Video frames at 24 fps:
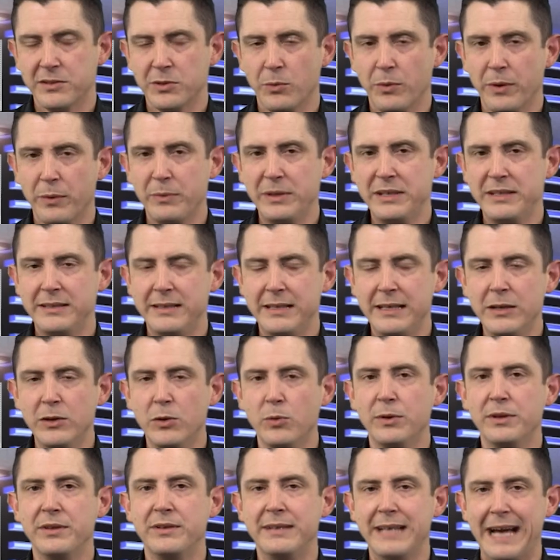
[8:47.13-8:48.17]
so when we deal
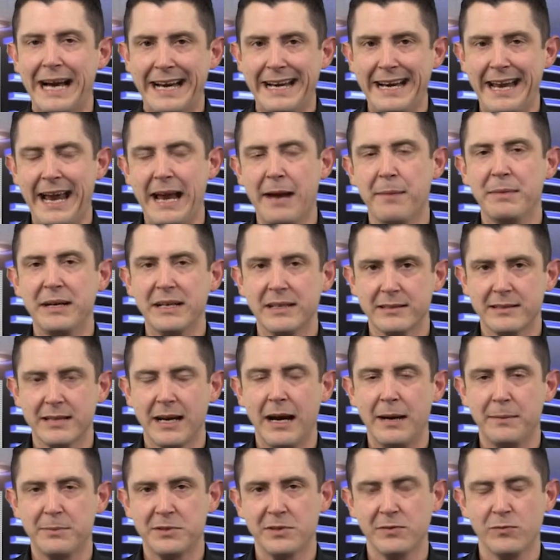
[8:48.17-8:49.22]
with dynamic
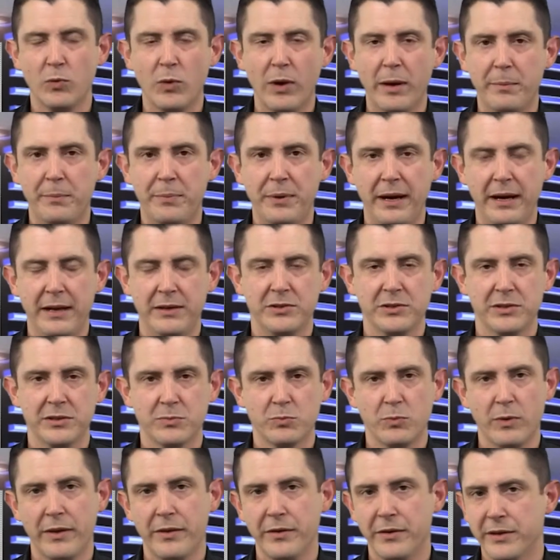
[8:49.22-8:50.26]
types of web
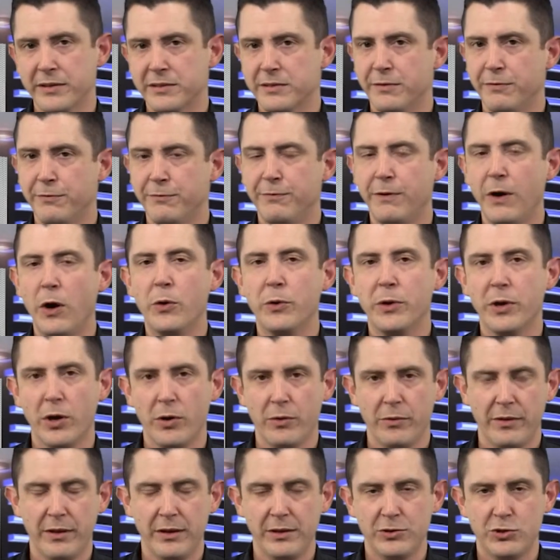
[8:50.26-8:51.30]
pages, whether it's a
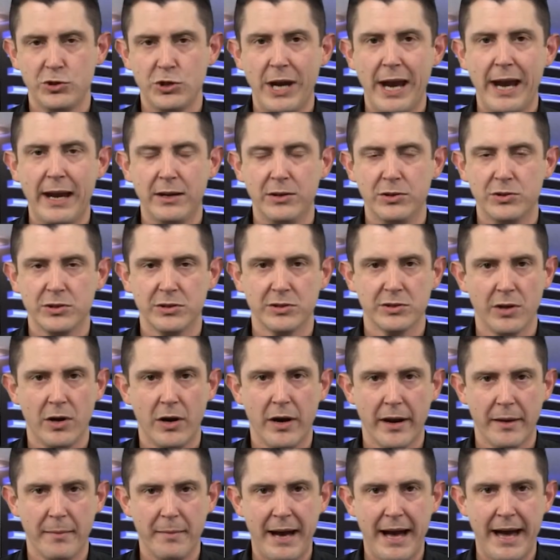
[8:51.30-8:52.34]
photo that changes
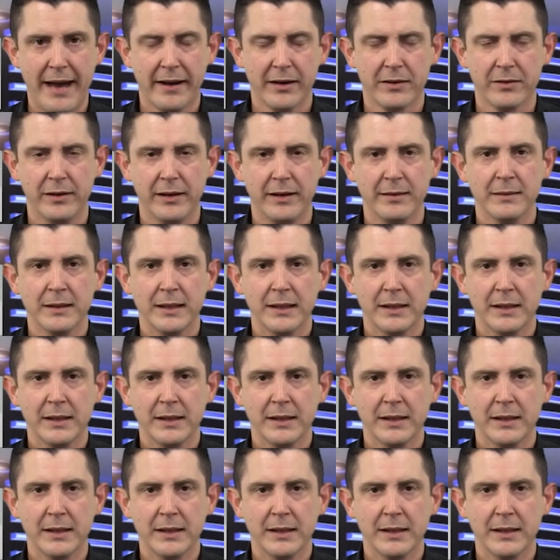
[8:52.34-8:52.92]
automatically,